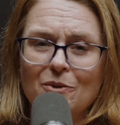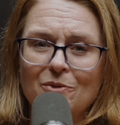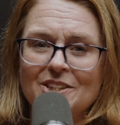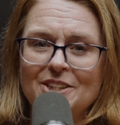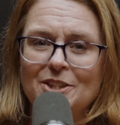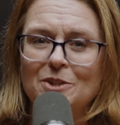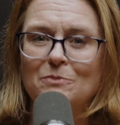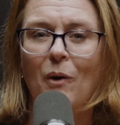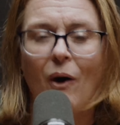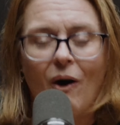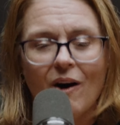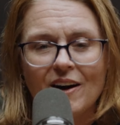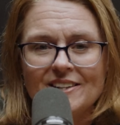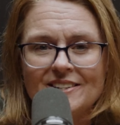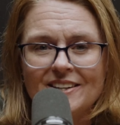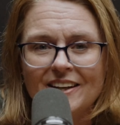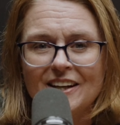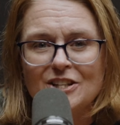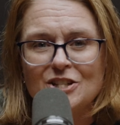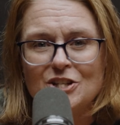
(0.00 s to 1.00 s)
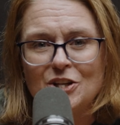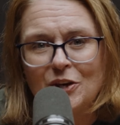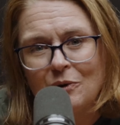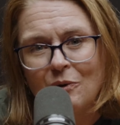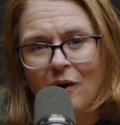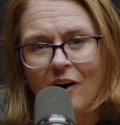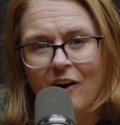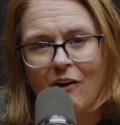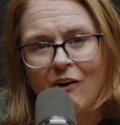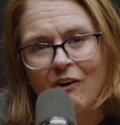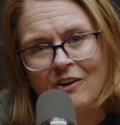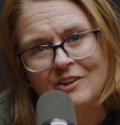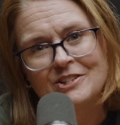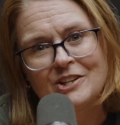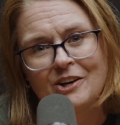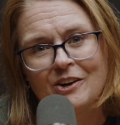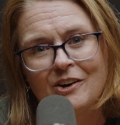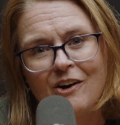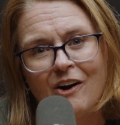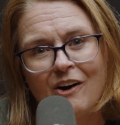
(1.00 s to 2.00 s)
responding to our
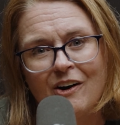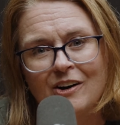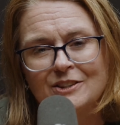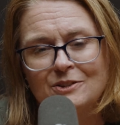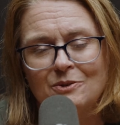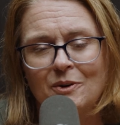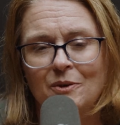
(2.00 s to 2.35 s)
altar calls.